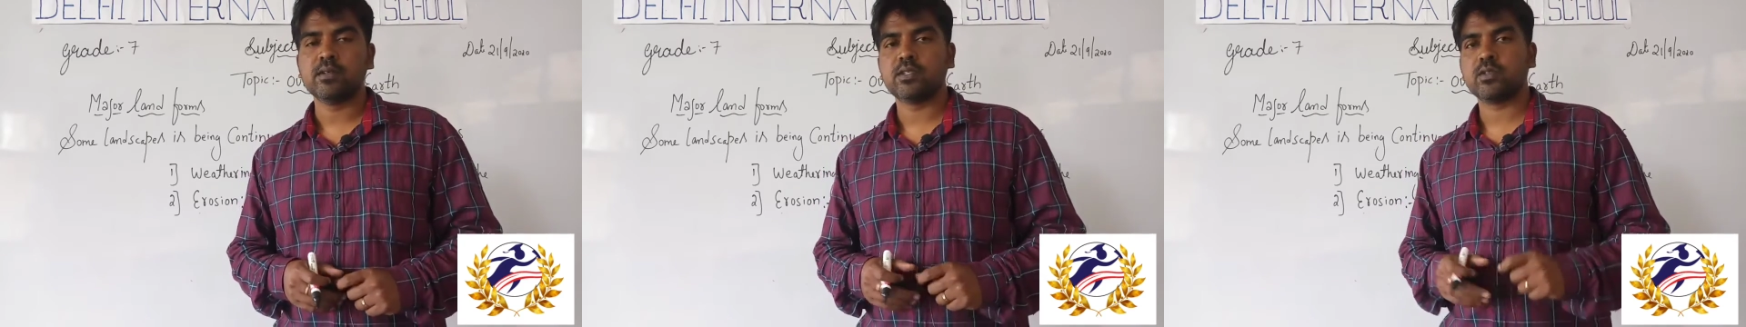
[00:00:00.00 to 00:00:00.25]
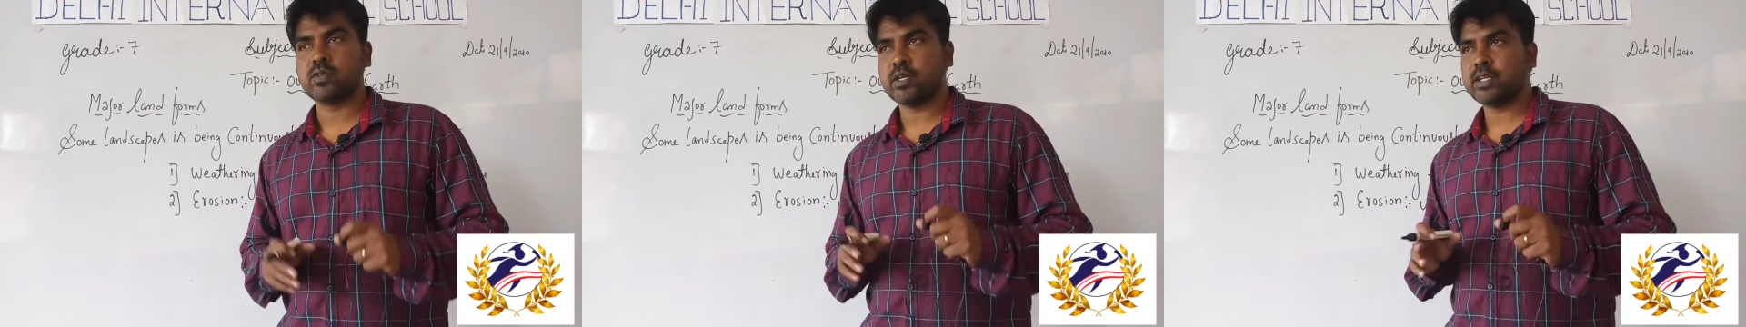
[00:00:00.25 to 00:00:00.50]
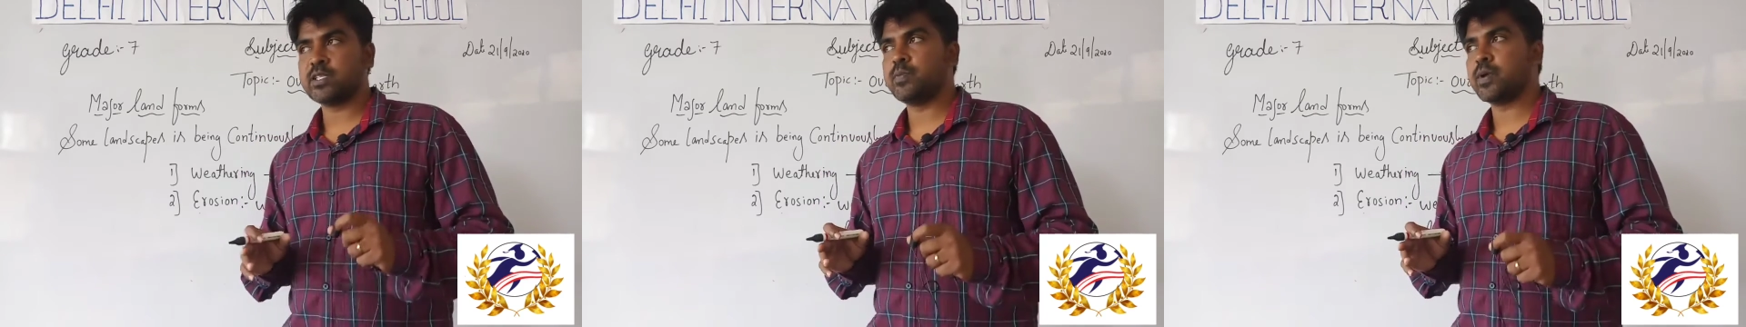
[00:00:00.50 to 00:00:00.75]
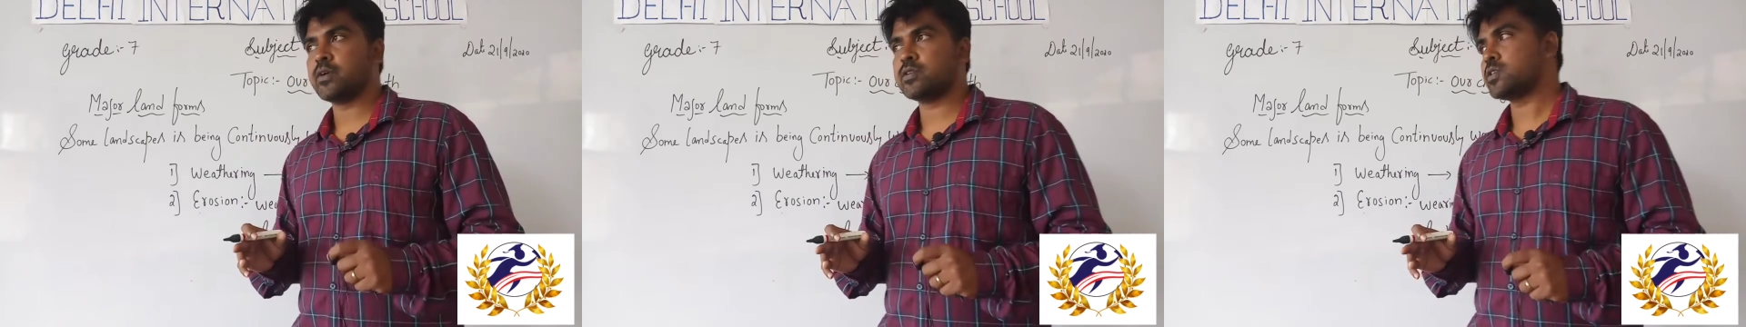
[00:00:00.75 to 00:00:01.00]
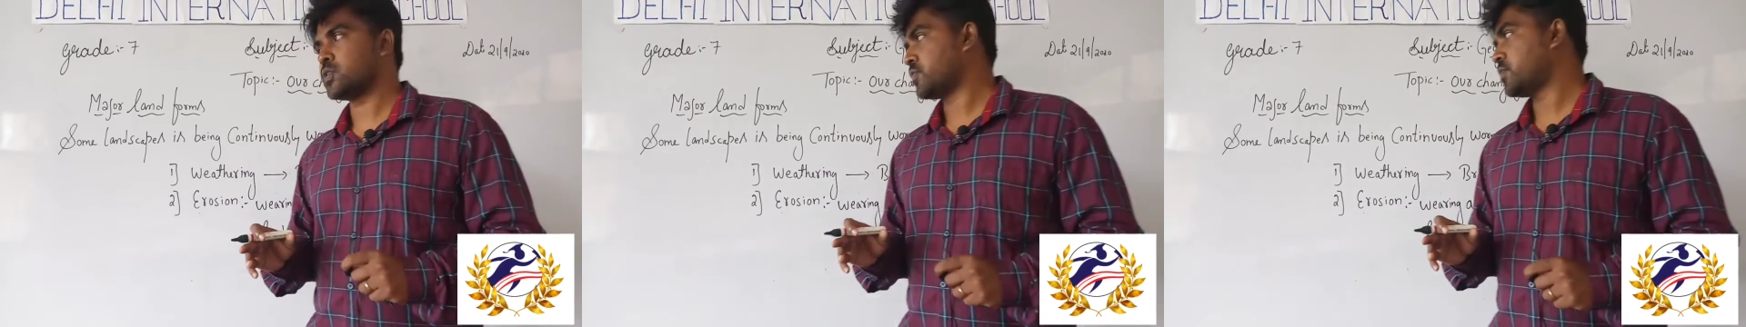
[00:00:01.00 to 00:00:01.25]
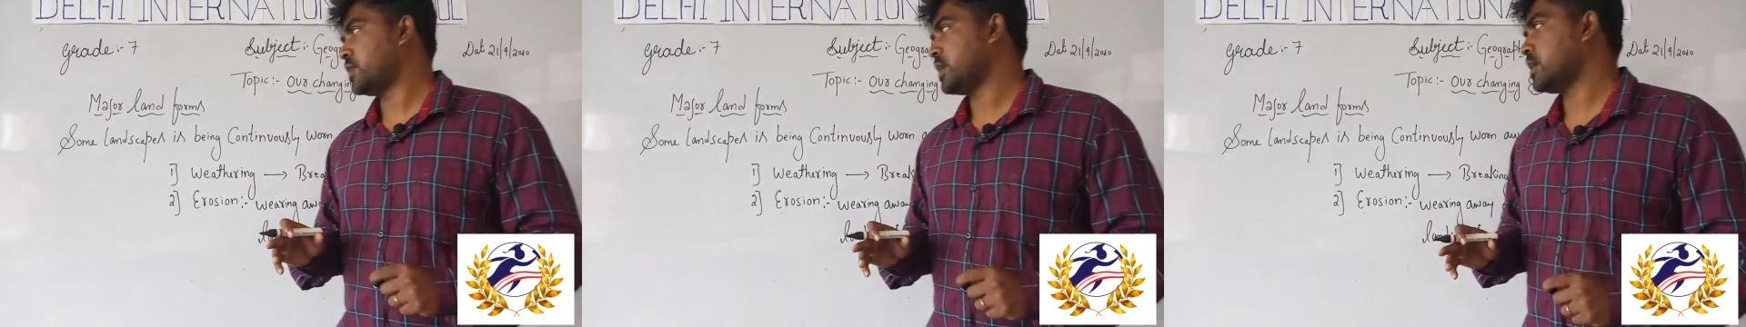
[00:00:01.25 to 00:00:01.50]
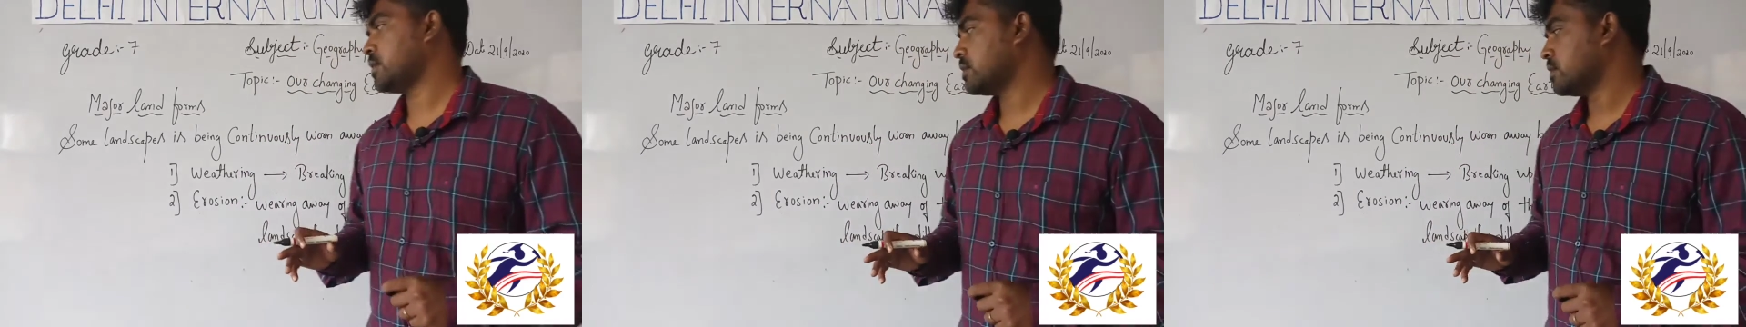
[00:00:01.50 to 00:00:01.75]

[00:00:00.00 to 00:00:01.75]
So that is because of the